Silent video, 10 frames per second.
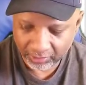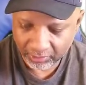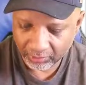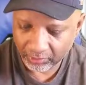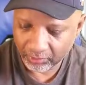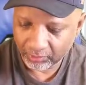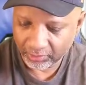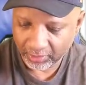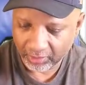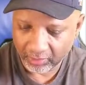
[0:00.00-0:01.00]
to
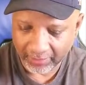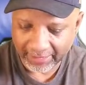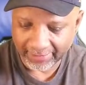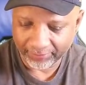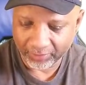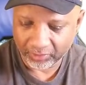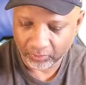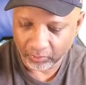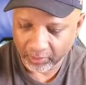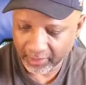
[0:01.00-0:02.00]
show you what I was
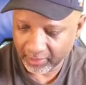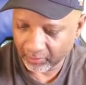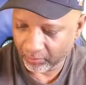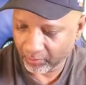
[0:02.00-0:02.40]
working